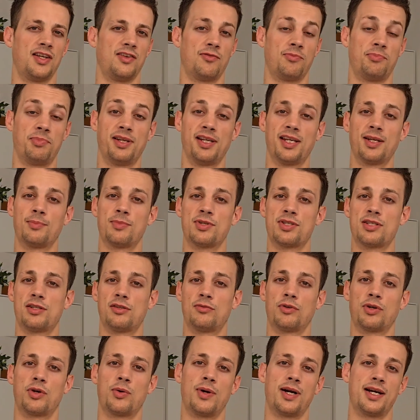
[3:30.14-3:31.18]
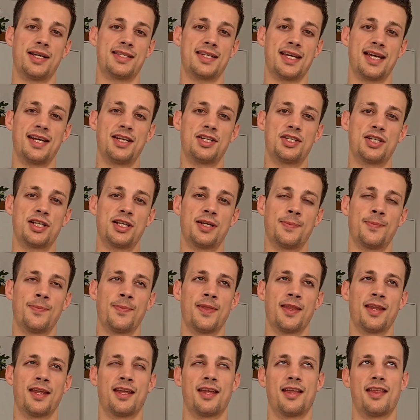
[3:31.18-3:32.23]
if building muscle requires energy,
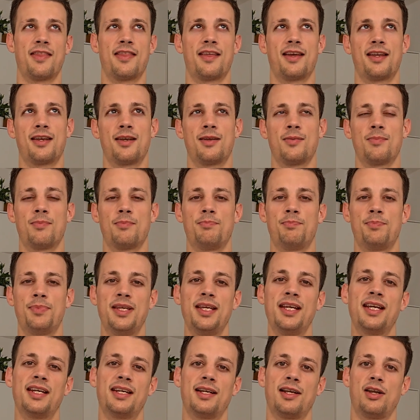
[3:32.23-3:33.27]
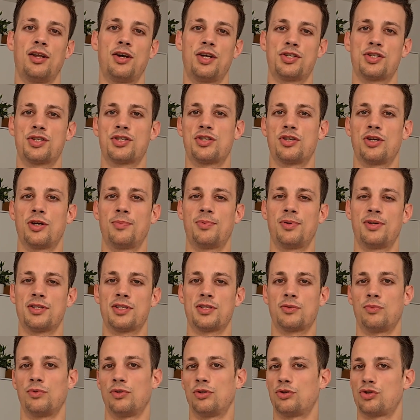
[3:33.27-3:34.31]
then being in a larger
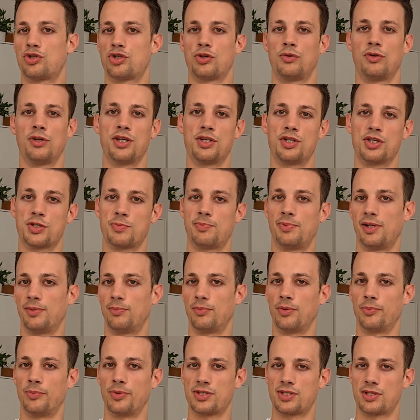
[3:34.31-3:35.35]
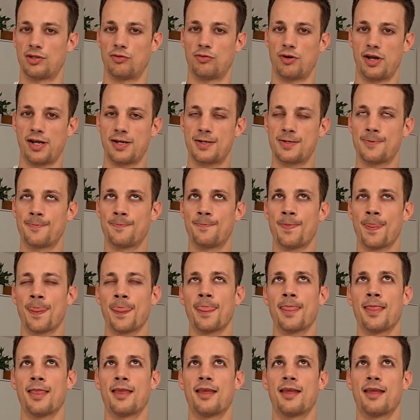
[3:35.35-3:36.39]
surplus will surely just build more muscle, right?
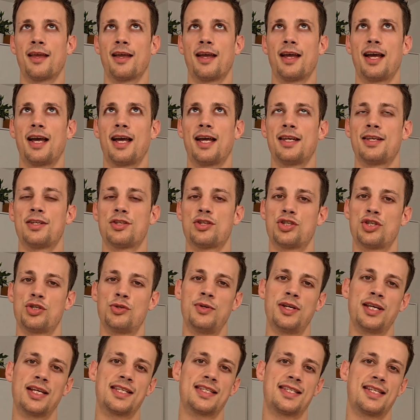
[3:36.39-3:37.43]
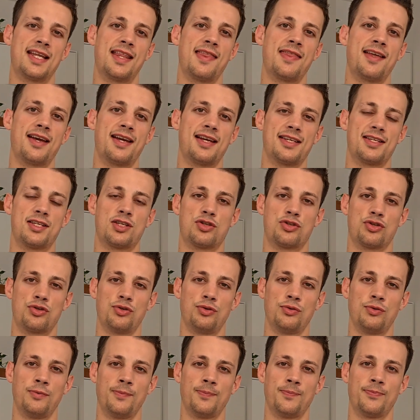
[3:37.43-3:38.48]
And to an extent that is
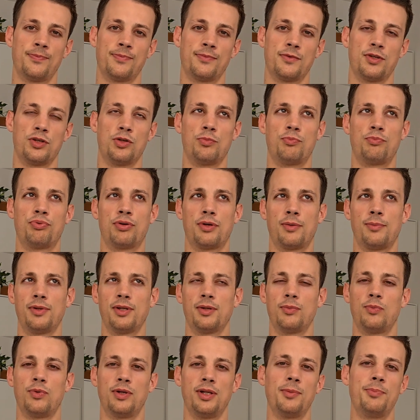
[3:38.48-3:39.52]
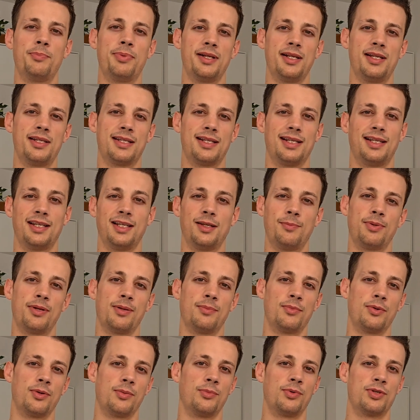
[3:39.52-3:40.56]
true, you probably will build a little
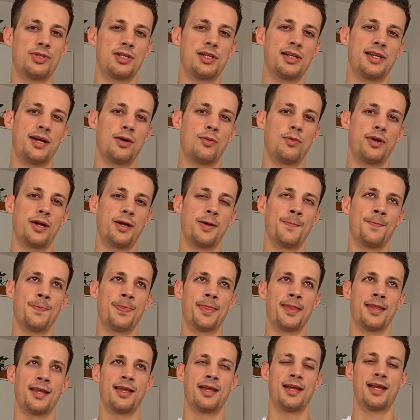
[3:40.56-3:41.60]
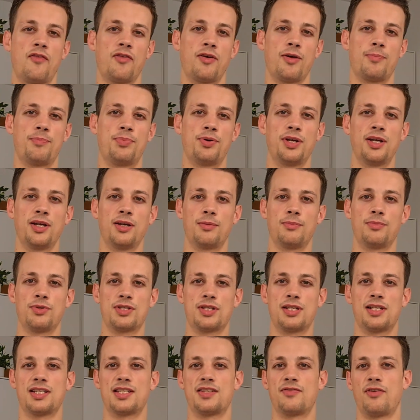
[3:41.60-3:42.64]
bit more muscle that way. However, putting on
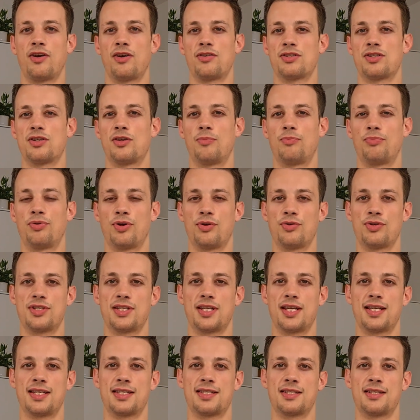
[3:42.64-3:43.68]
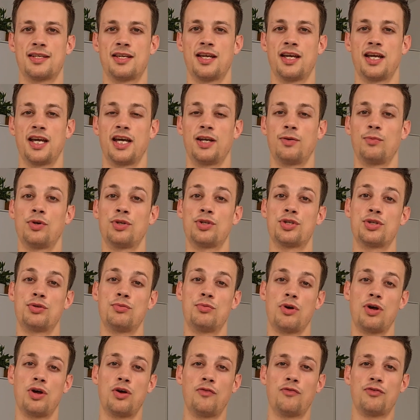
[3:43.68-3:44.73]
muscle is a very slow process, and
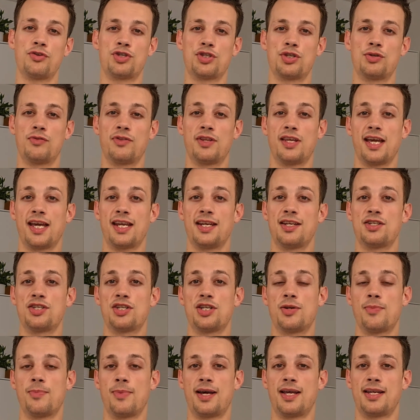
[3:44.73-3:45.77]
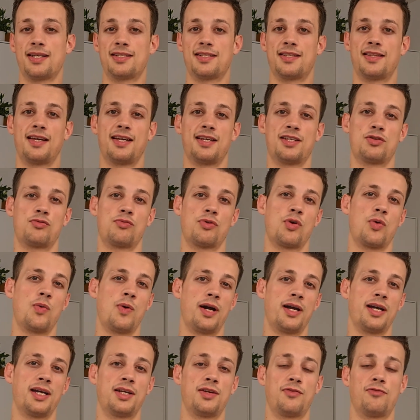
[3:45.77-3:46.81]
once you overshoot the energy demand that is
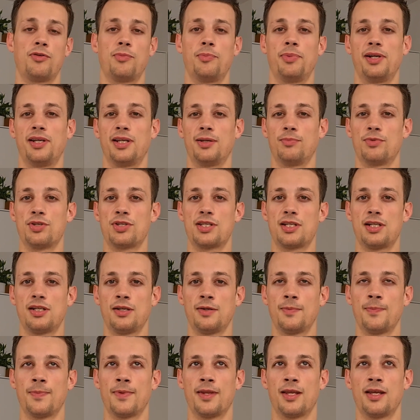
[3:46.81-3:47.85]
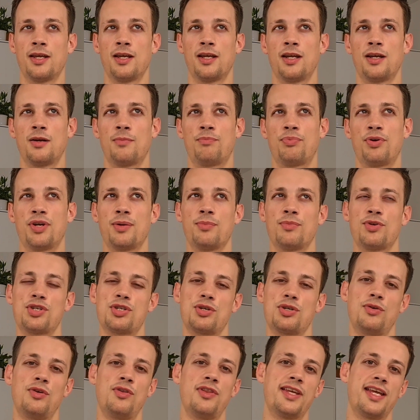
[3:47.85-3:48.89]
required for building muscle, pretty
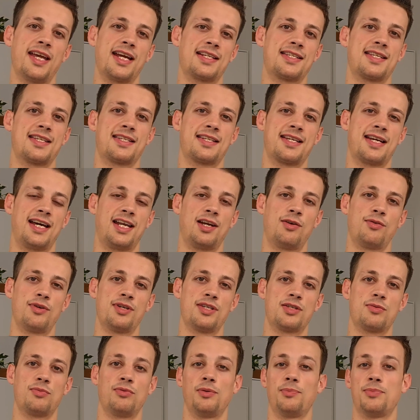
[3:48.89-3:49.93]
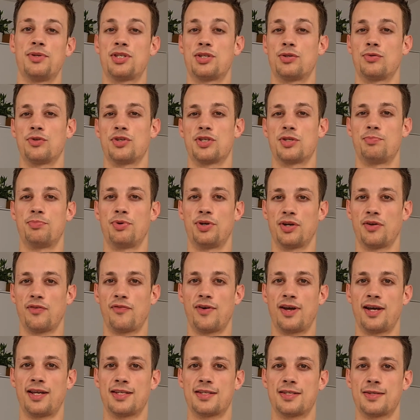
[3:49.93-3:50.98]
much all the excess calories will be stored as body
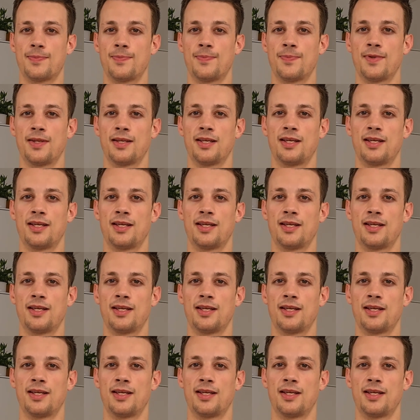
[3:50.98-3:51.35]
fat.